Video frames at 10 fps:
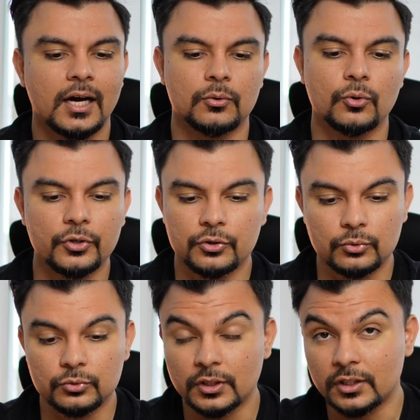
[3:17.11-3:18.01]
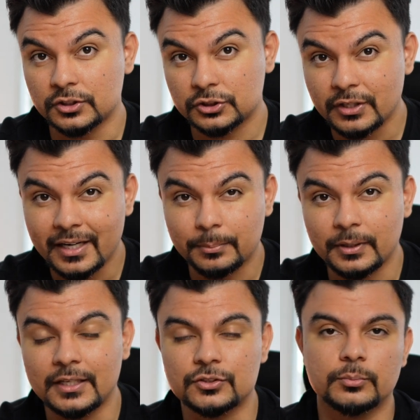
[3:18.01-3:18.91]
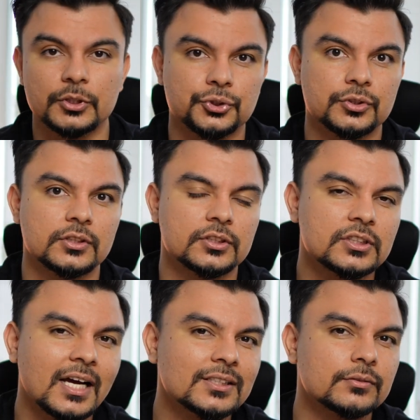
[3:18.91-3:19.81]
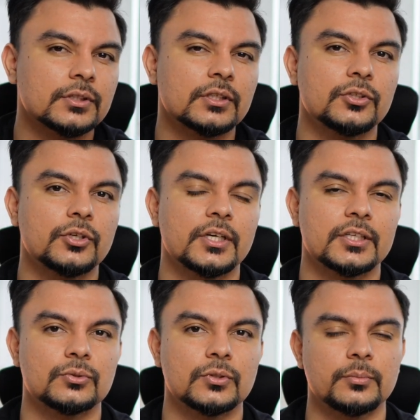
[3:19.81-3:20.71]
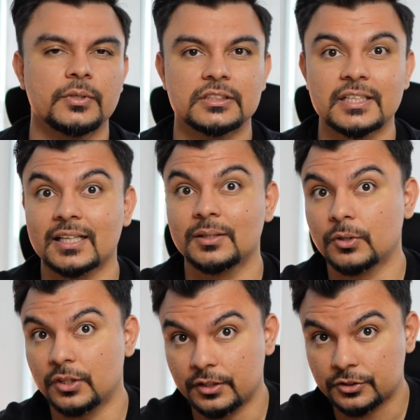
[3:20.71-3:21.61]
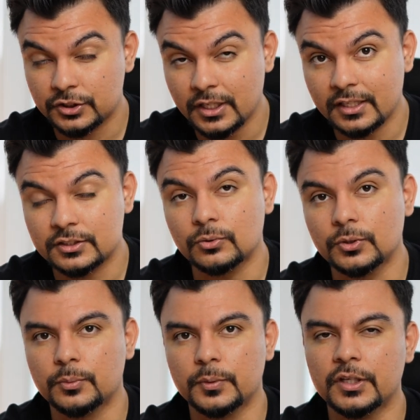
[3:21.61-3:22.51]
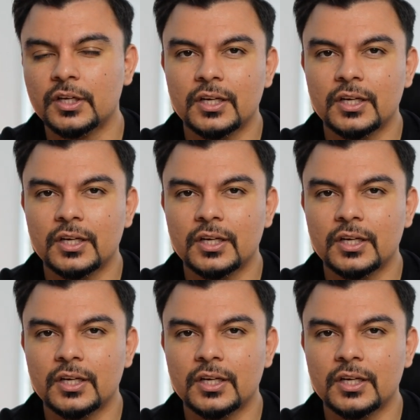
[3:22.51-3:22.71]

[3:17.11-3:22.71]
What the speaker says: going through the strata plans to make sure that the size of the unit is going to be exactly what they're saying it's going to be.